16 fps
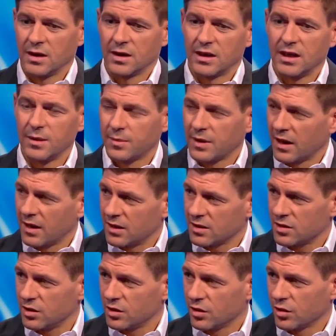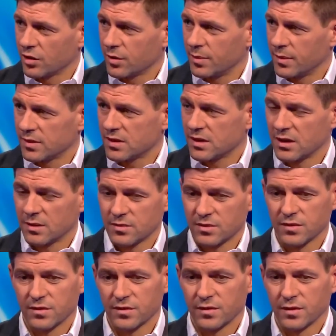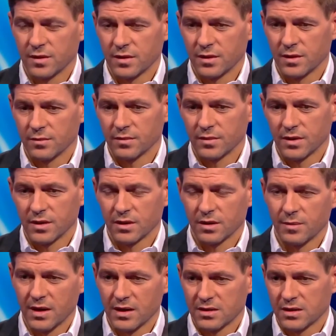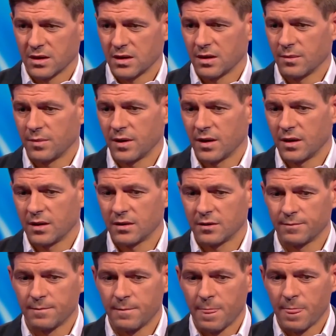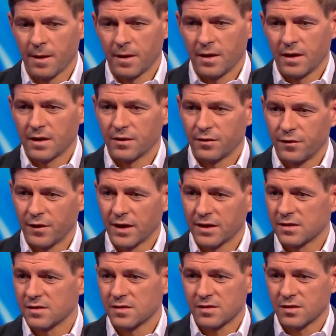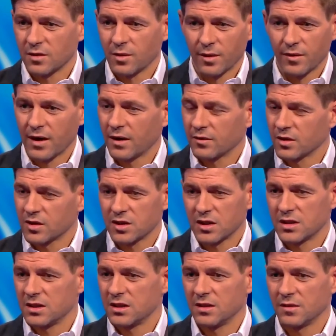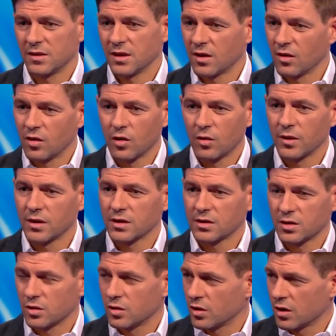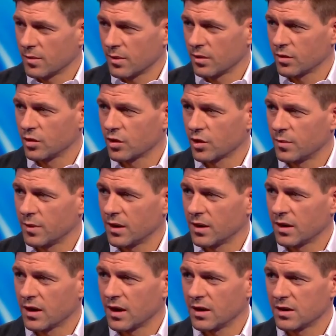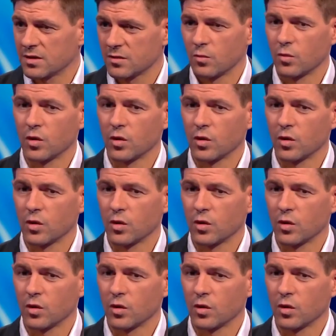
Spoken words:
keep getting into Europe in terms of the domestic campaign. And the fans, you know, around the city, they're always talking about European nights and